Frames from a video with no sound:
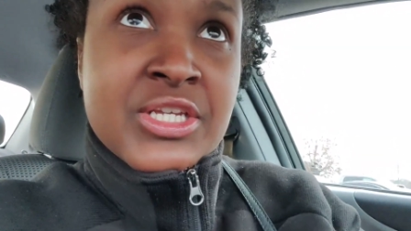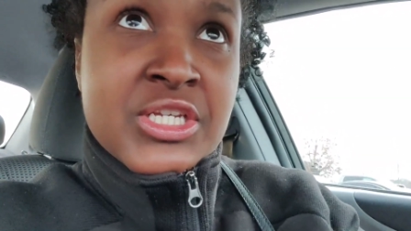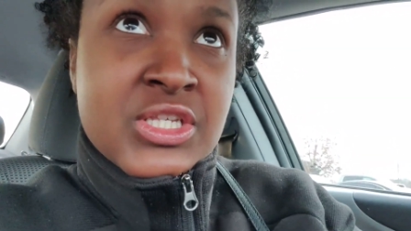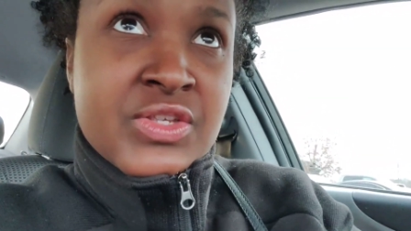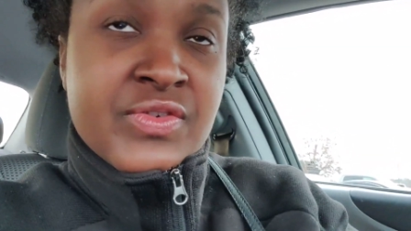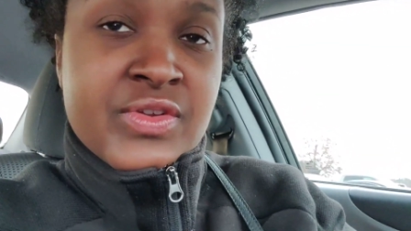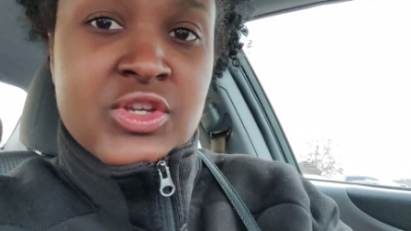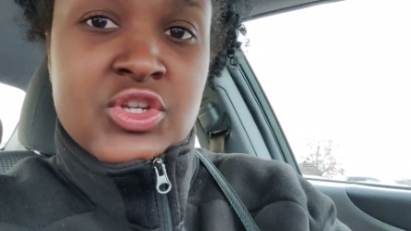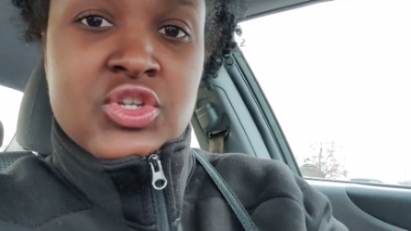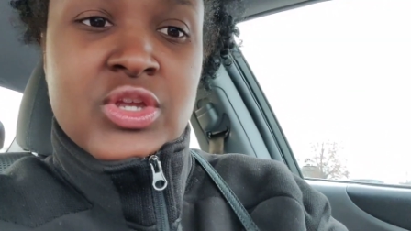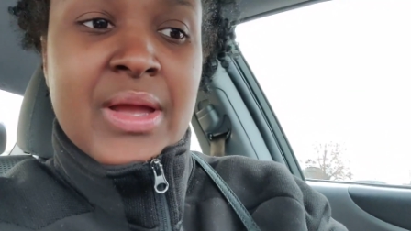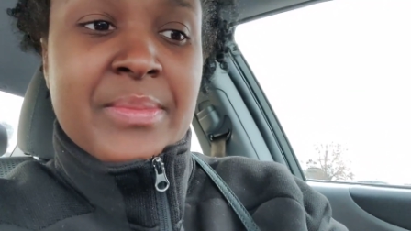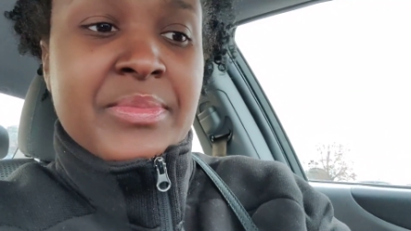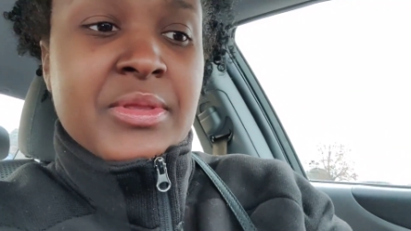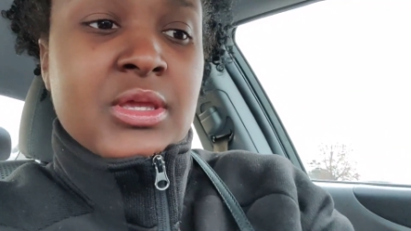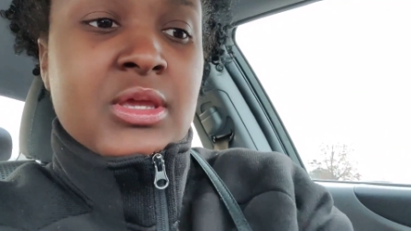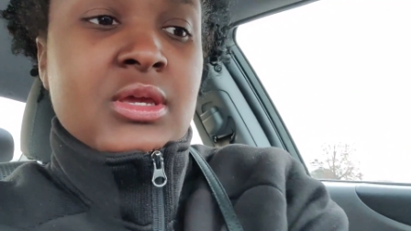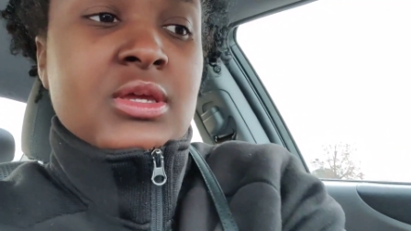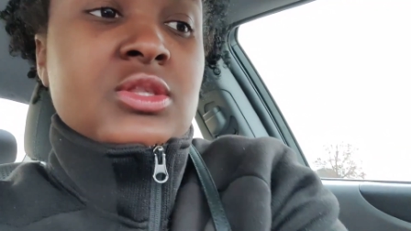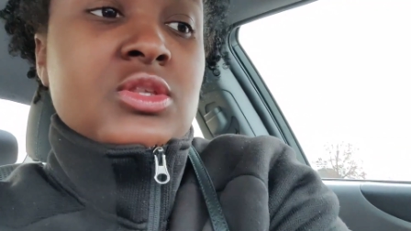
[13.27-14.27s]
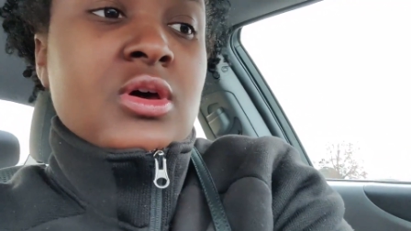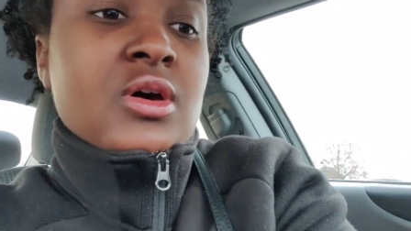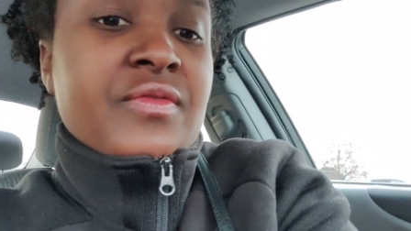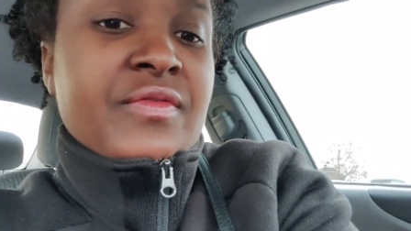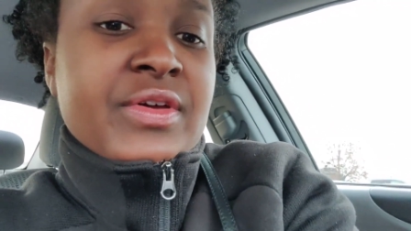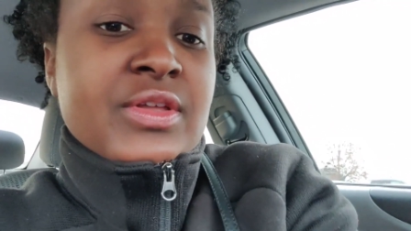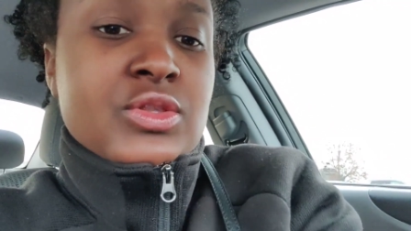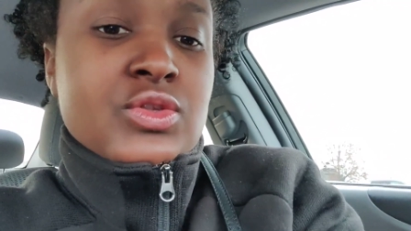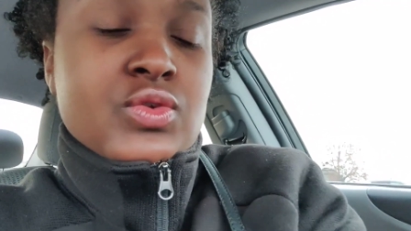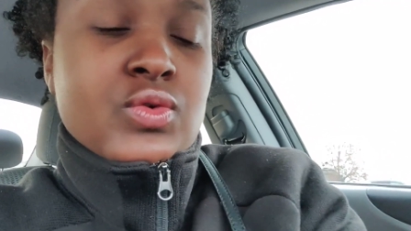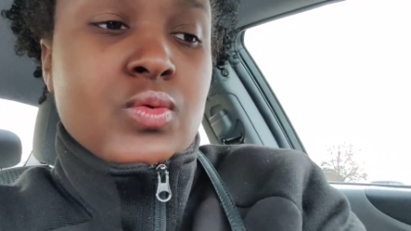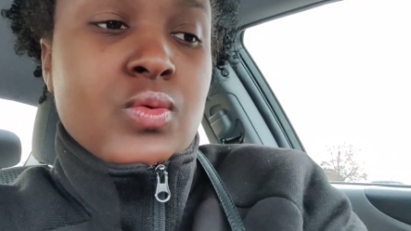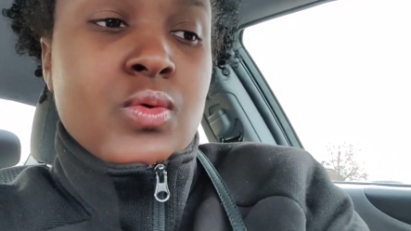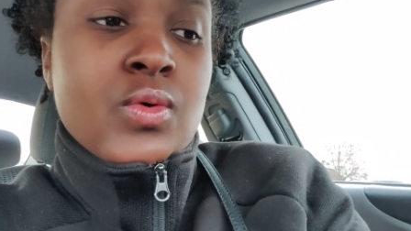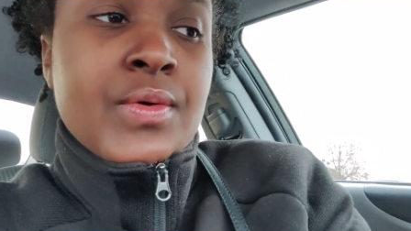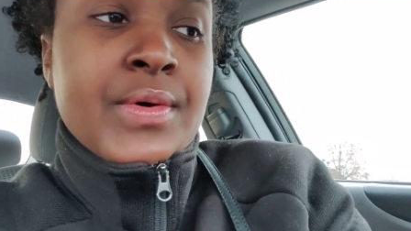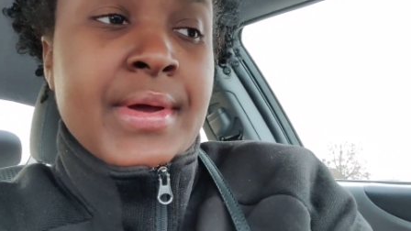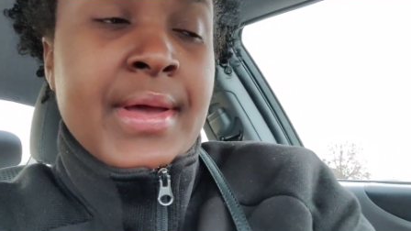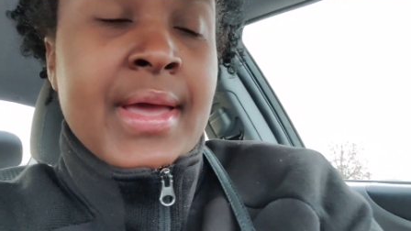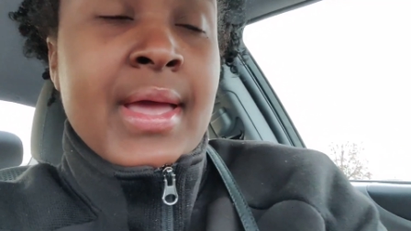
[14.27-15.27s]
i just finished drop the kids off at
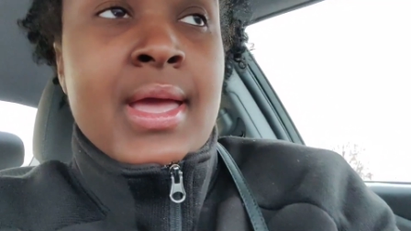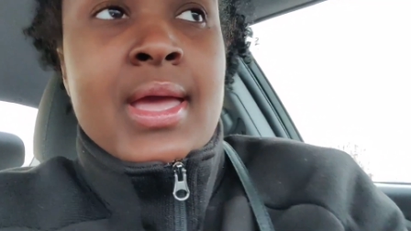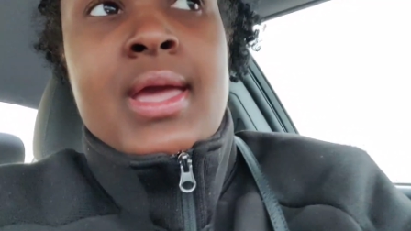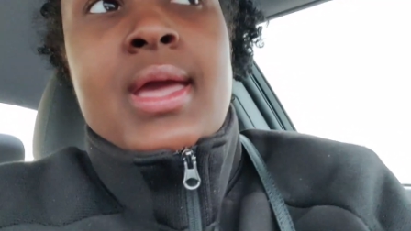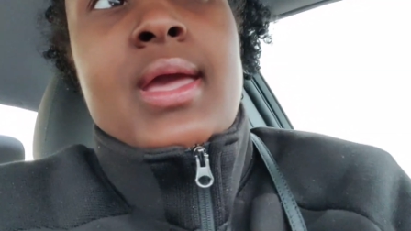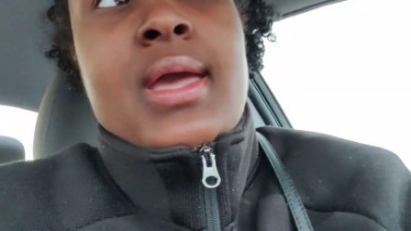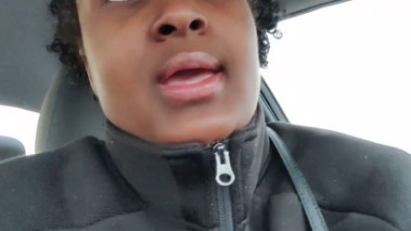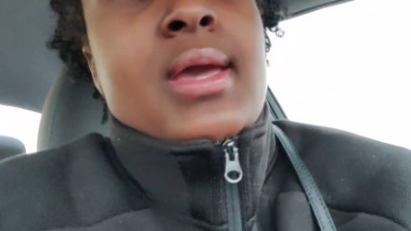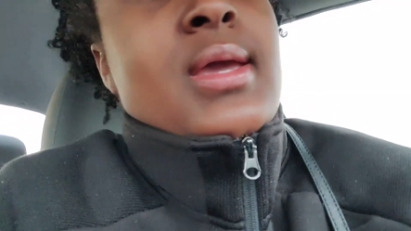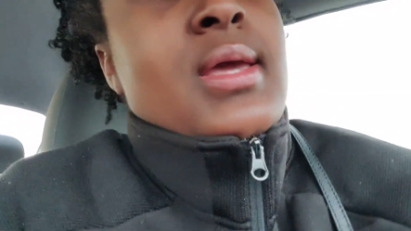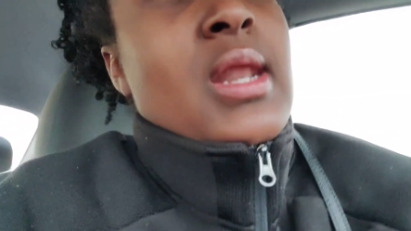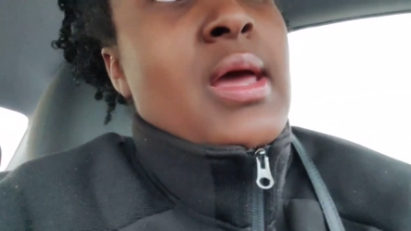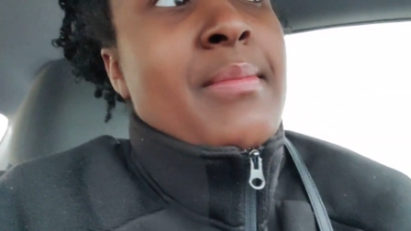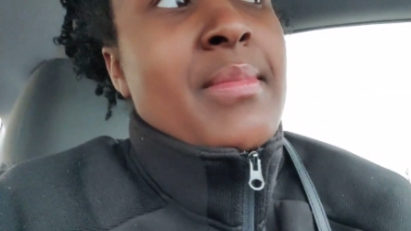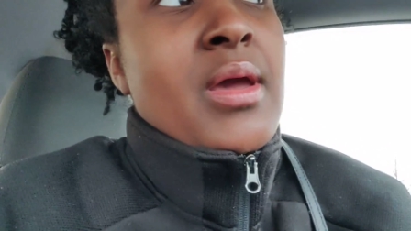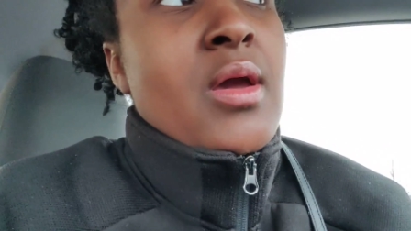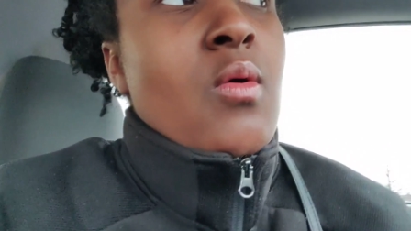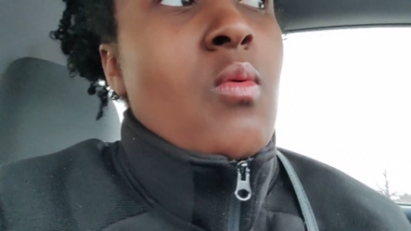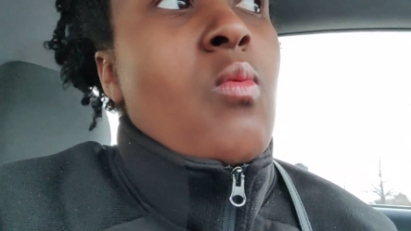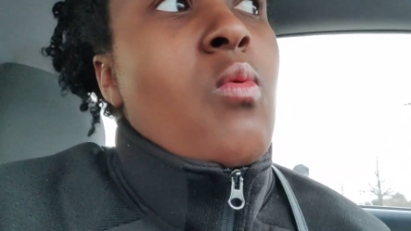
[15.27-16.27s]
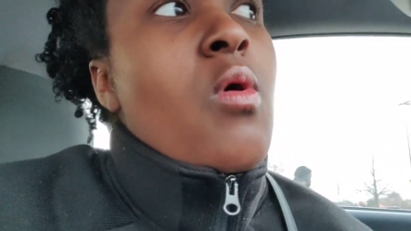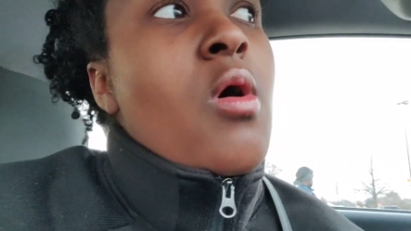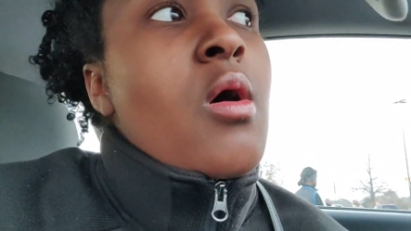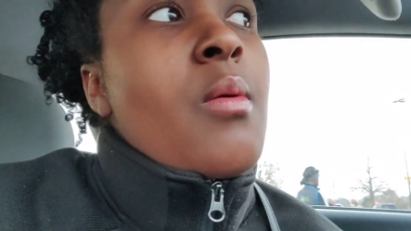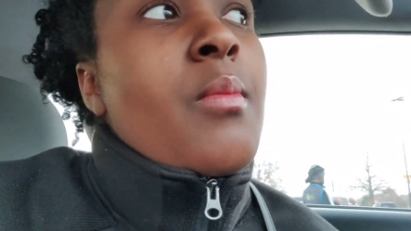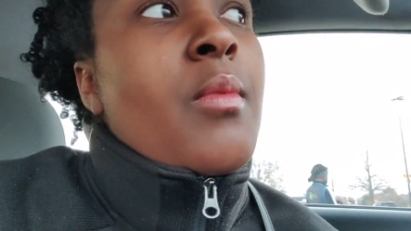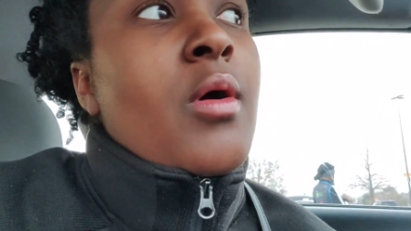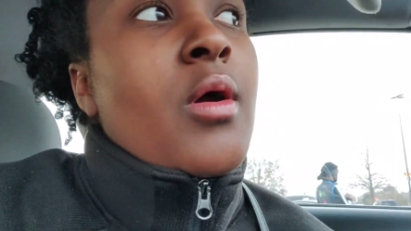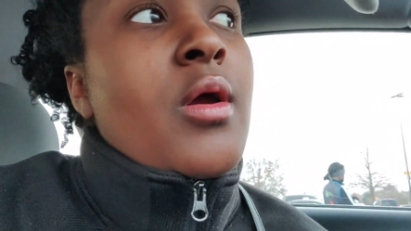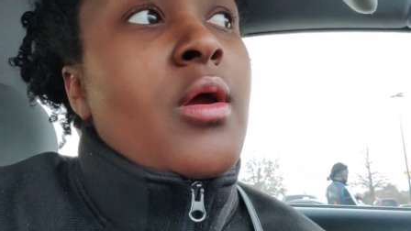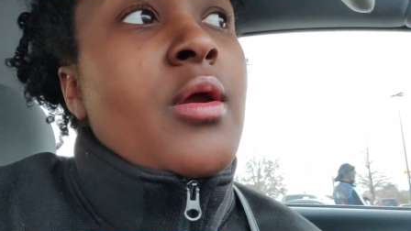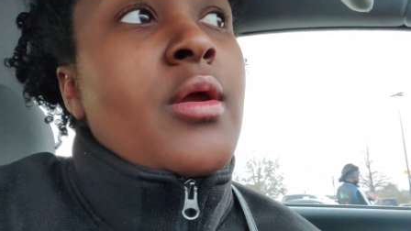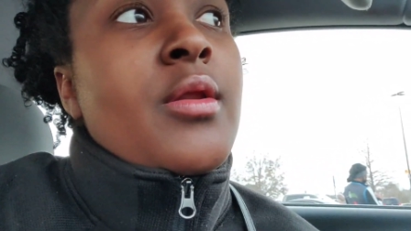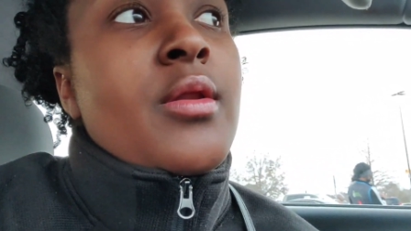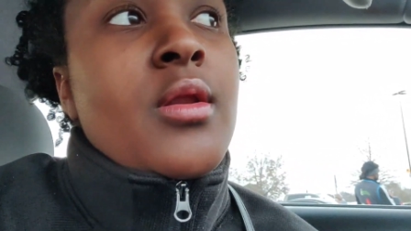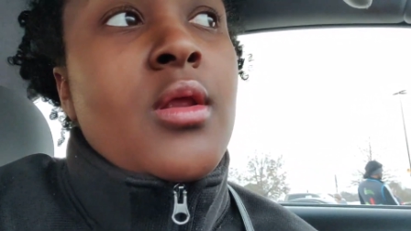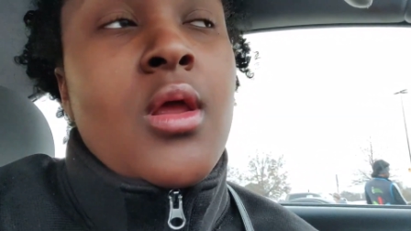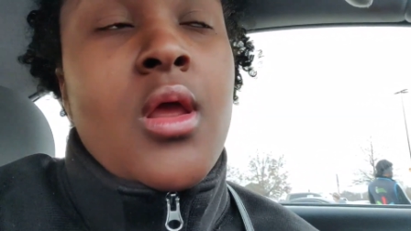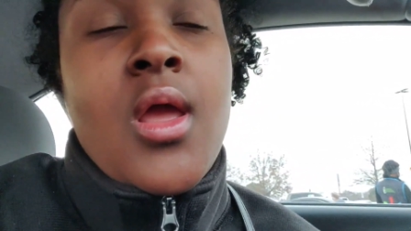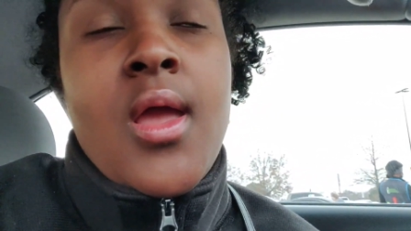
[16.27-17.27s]
school and i'm at walmart